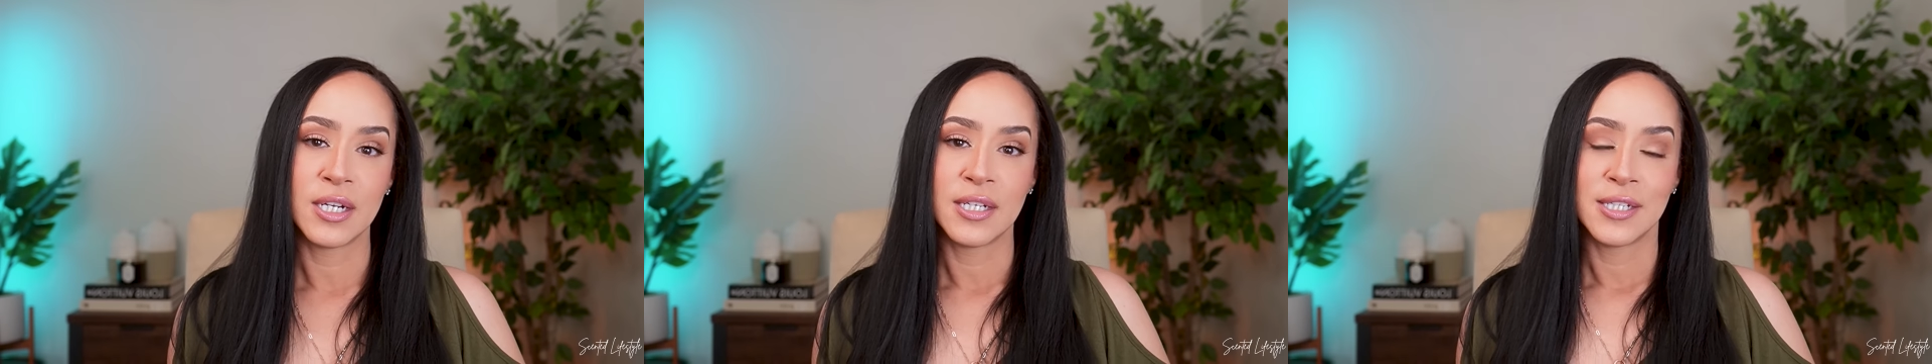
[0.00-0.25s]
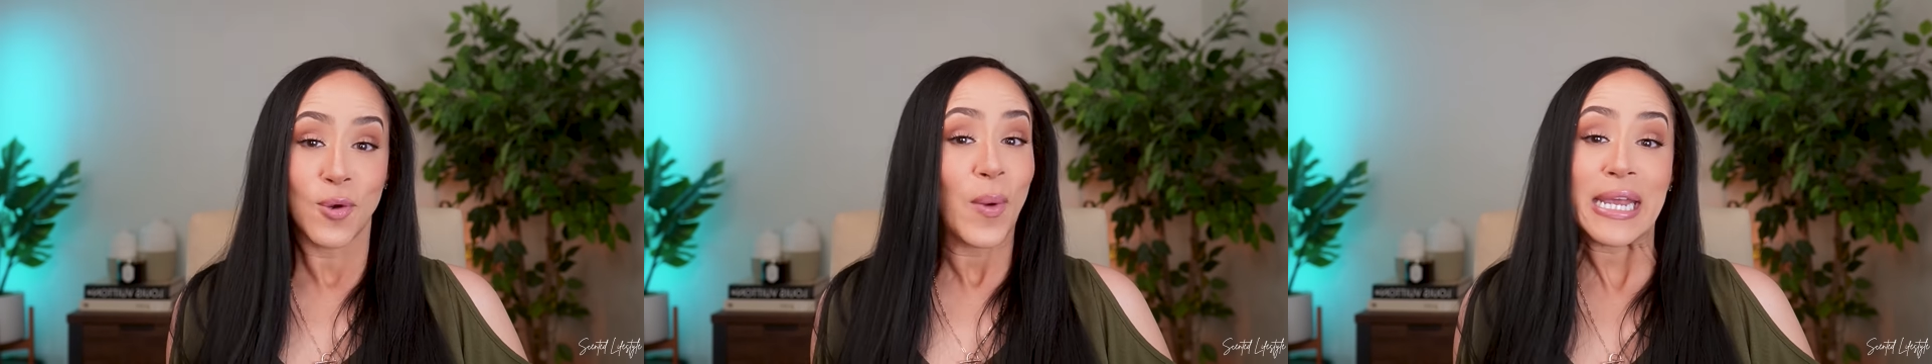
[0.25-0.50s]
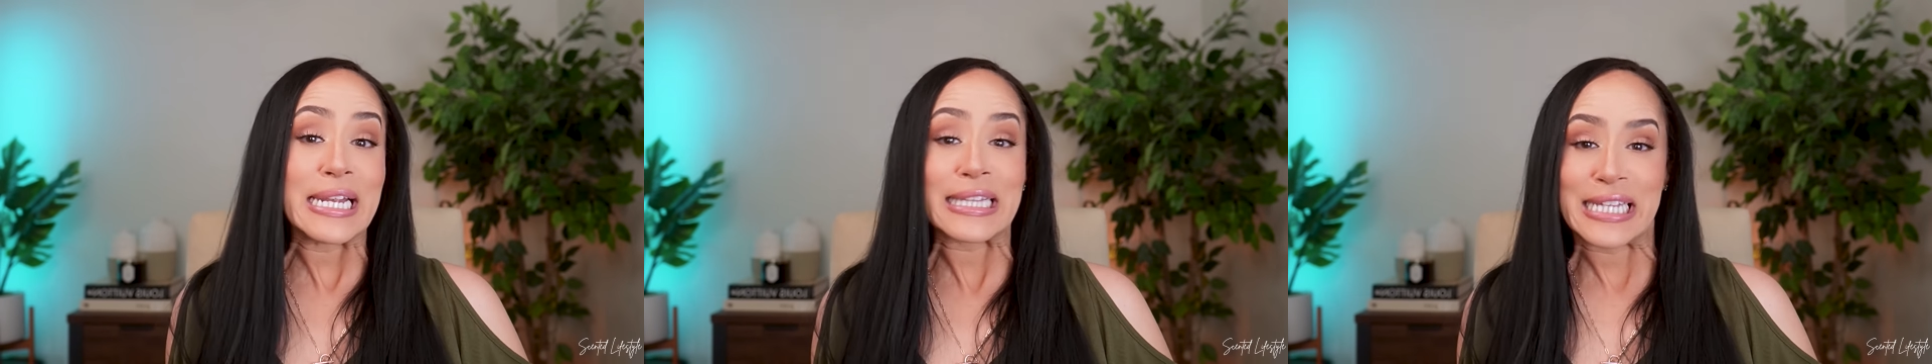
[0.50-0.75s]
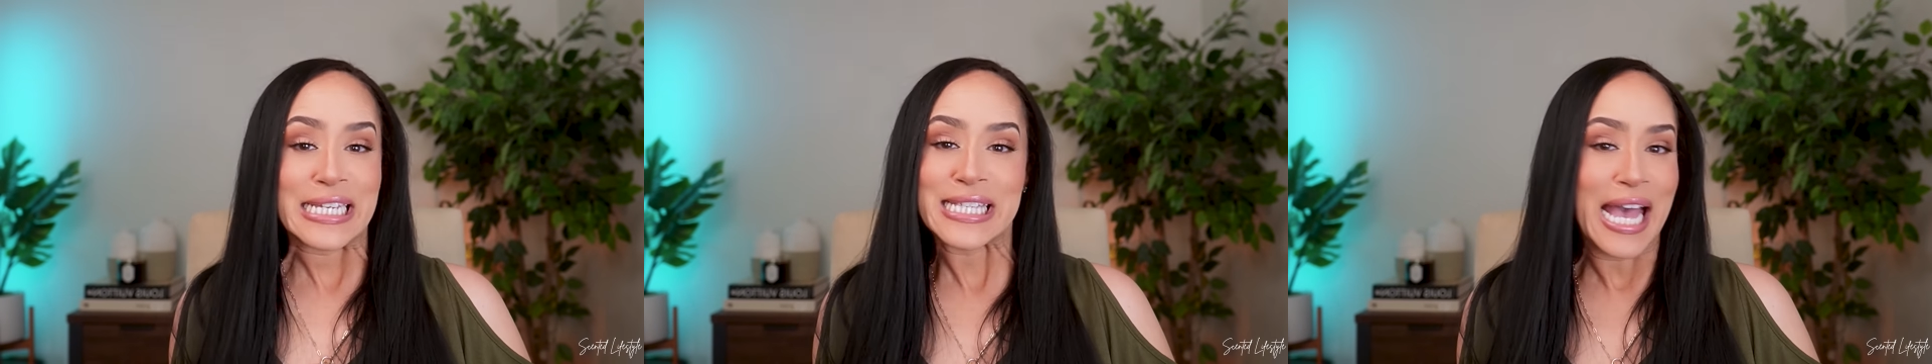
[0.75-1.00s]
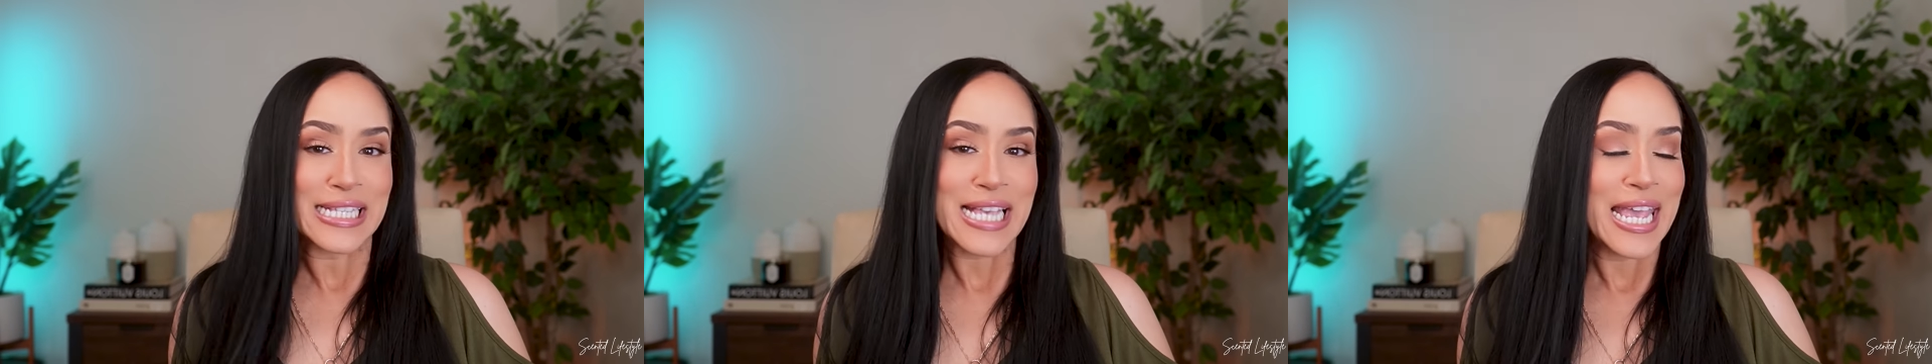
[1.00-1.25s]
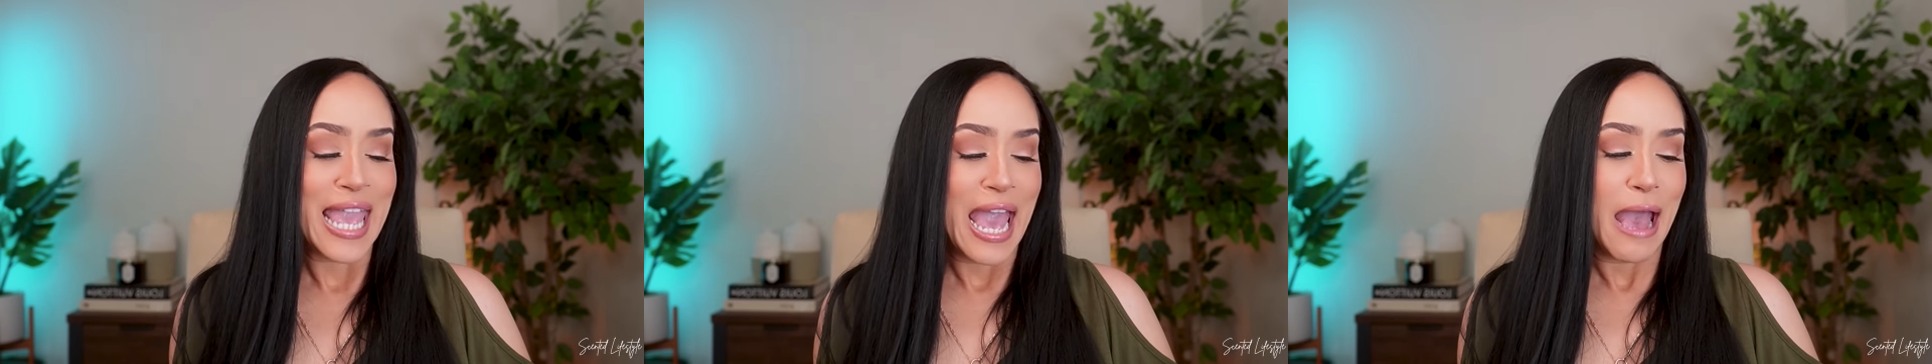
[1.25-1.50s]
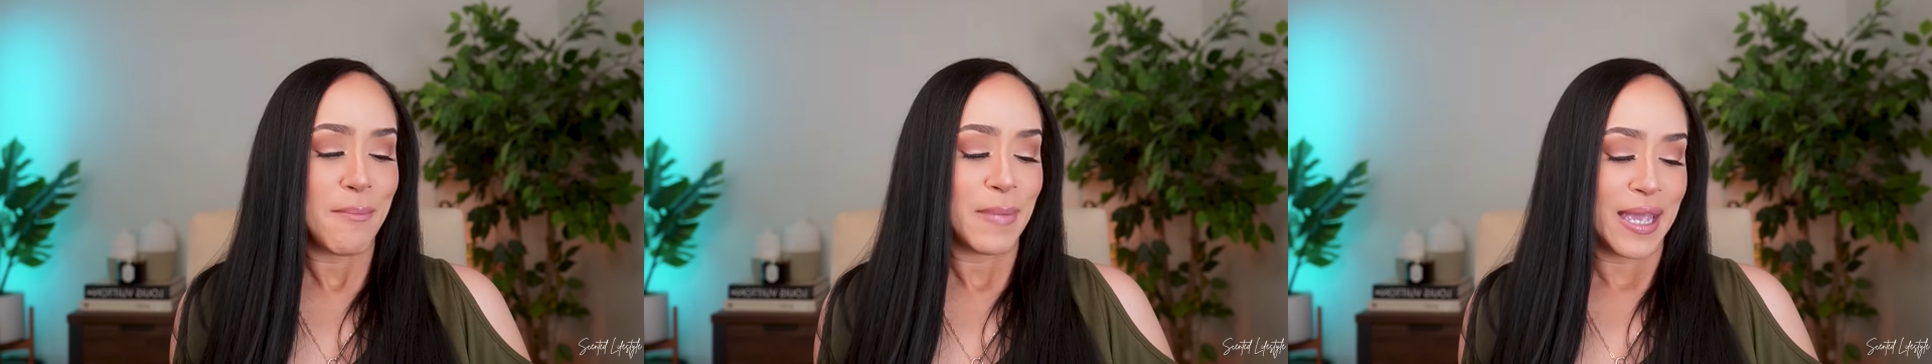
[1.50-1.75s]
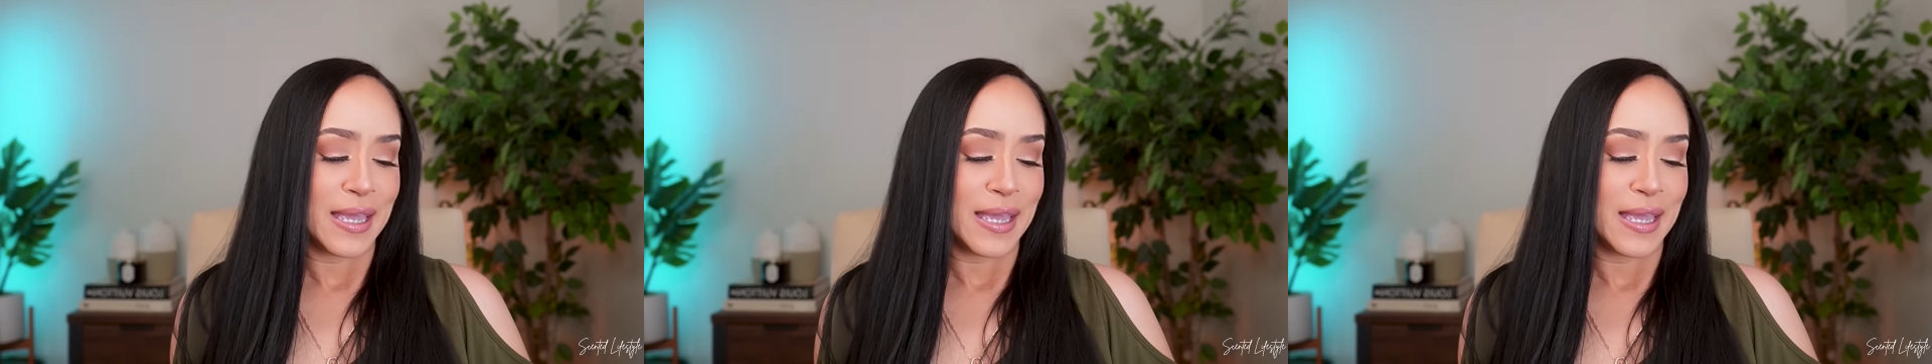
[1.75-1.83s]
on the waiting list as I am.